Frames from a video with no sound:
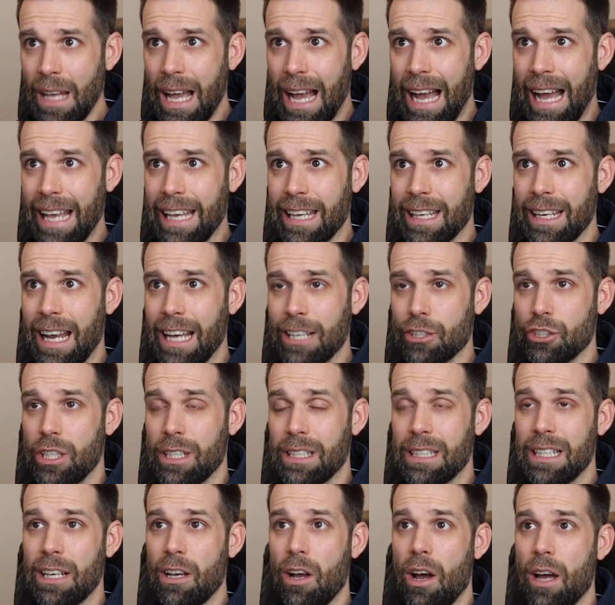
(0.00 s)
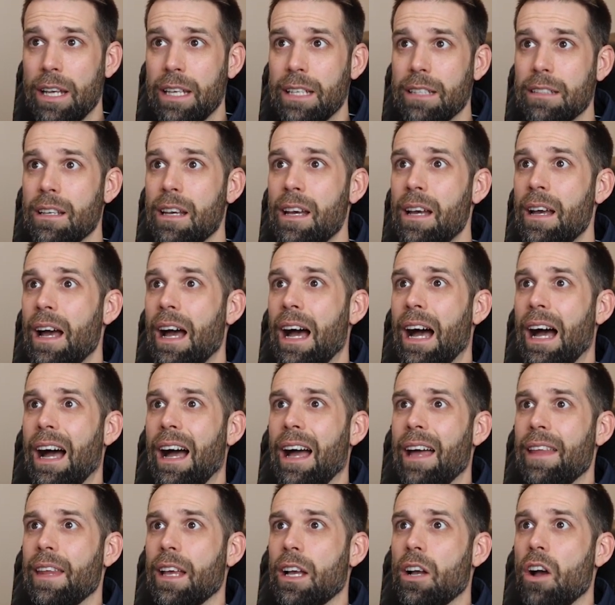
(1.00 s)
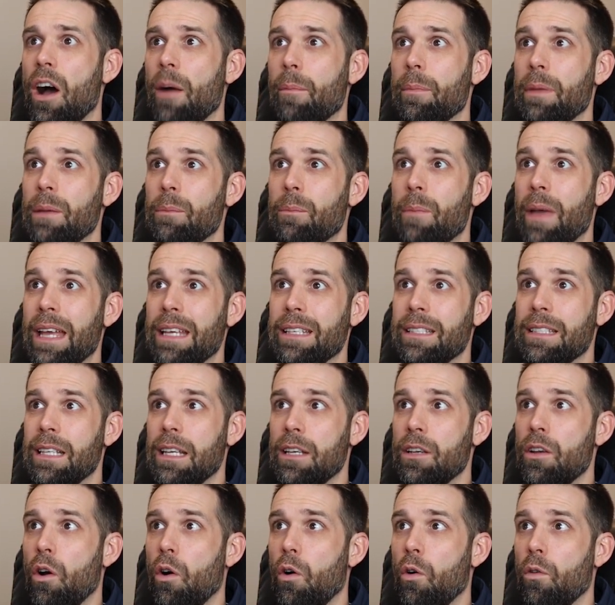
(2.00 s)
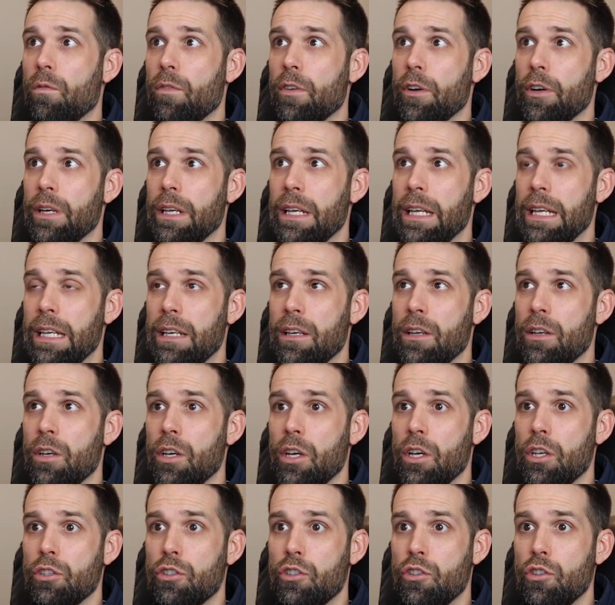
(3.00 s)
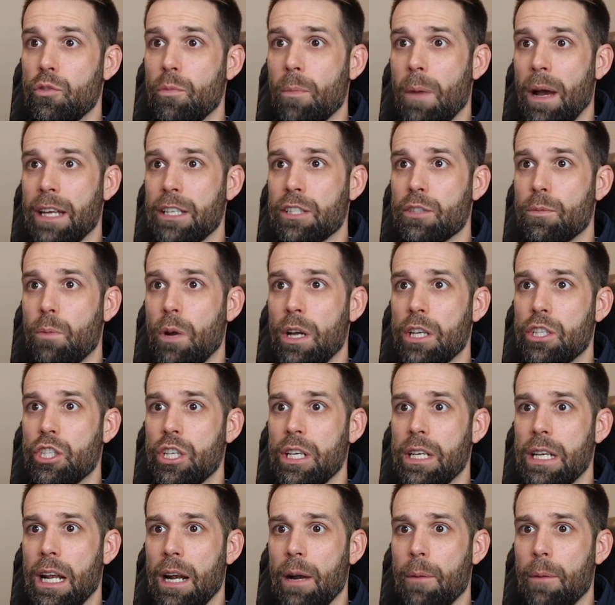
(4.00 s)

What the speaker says: I can actually click on it and then copy and paste it over into my spreadsheet.